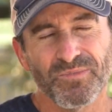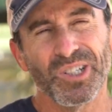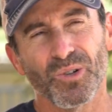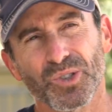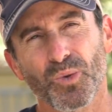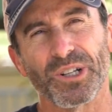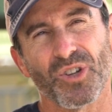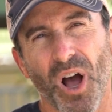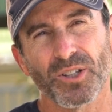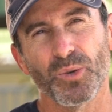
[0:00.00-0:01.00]
you know, sort of
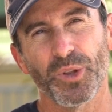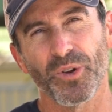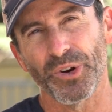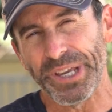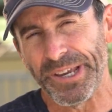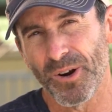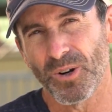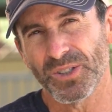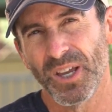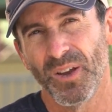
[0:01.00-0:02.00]
talk to you with their ears,